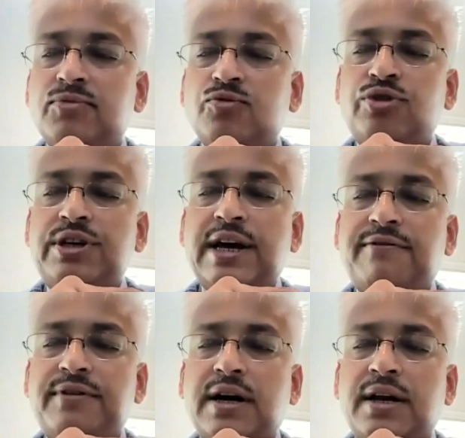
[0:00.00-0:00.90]
We
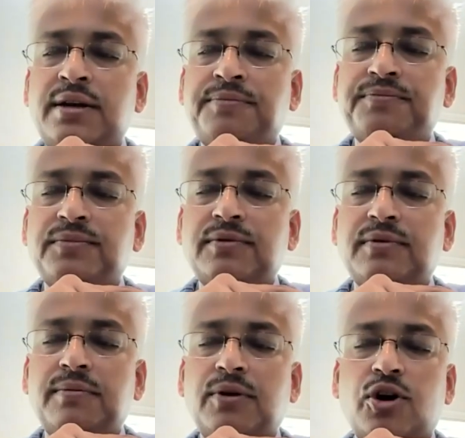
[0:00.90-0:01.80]
have done
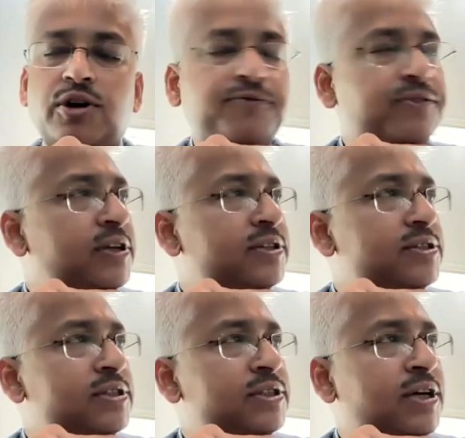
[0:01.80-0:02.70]
a lot of
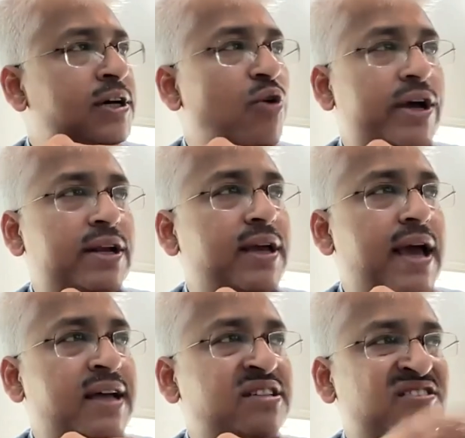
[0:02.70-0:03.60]
things in the oil and
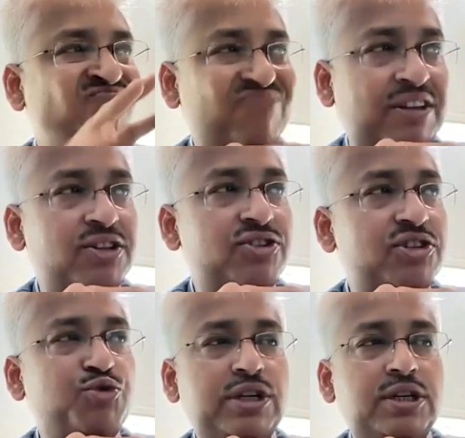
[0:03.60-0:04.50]
gas,
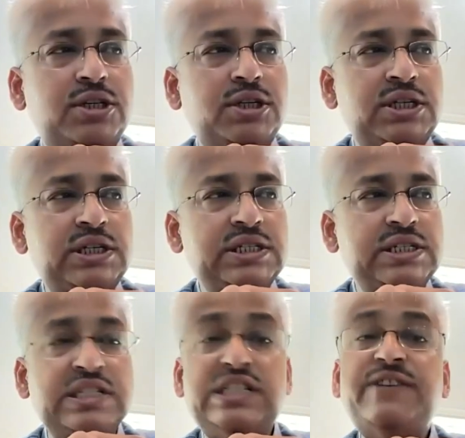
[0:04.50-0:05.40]
energy utility,
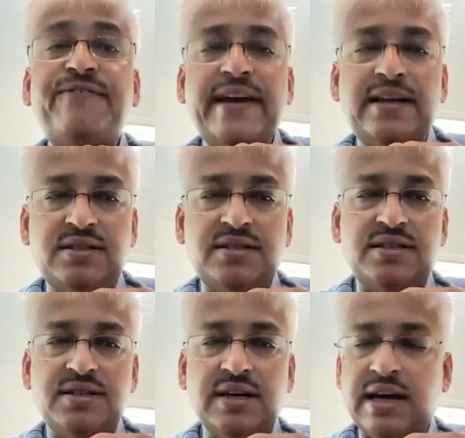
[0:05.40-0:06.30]
in
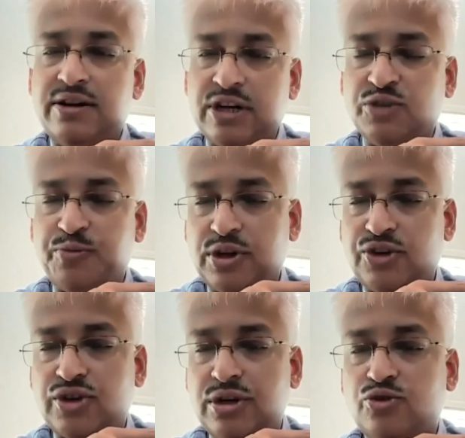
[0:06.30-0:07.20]
defense and
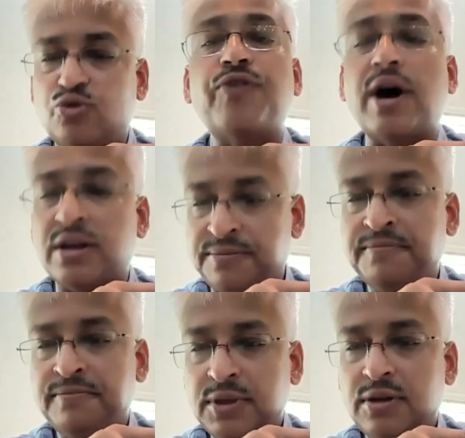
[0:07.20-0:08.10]
transportation so far.
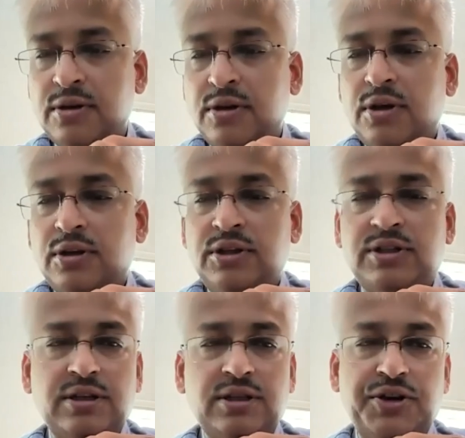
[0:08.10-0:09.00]

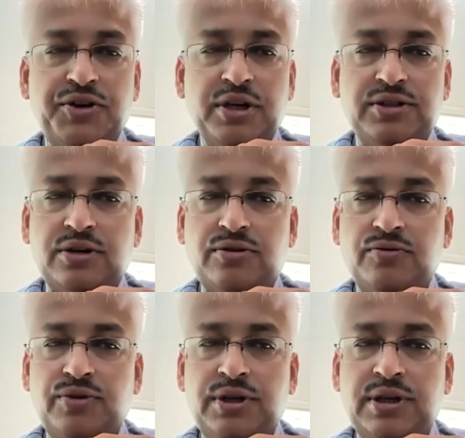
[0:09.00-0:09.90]
These are the areas that
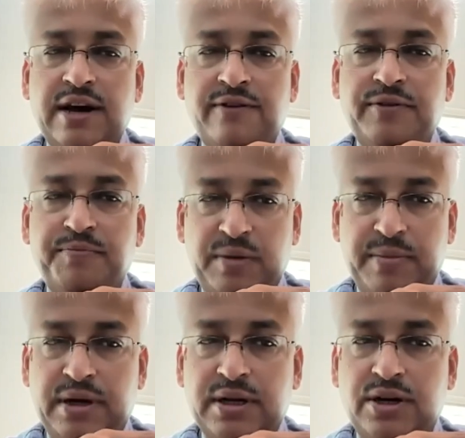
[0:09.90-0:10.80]
we have
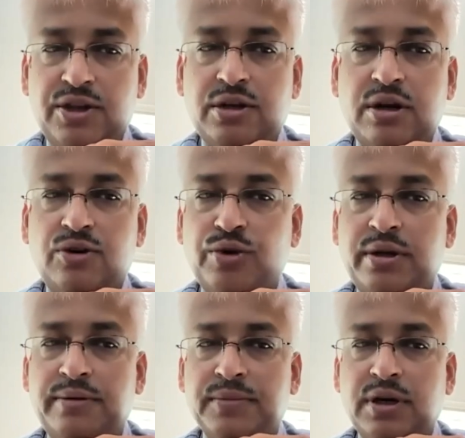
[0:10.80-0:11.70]
implemented digital
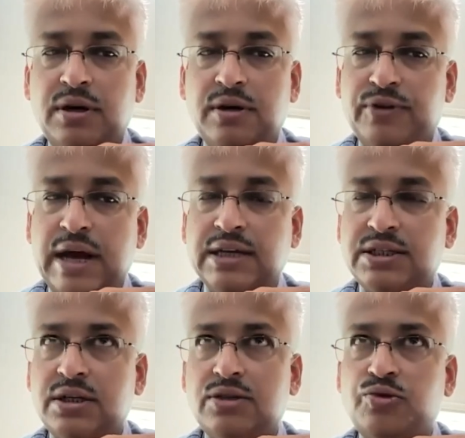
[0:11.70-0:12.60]
twin for
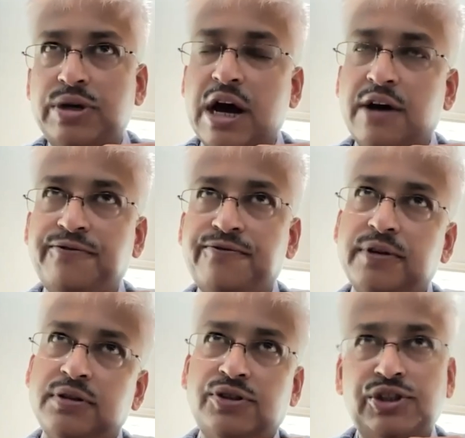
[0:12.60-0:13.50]
last 2.5
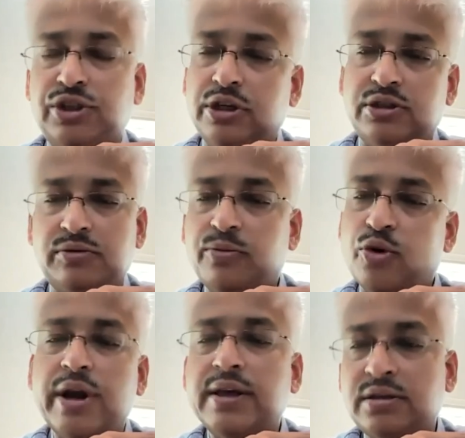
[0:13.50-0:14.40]
and 3 years,
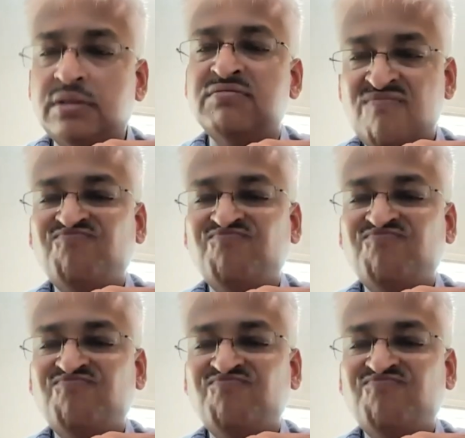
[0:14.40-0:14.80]
more or less.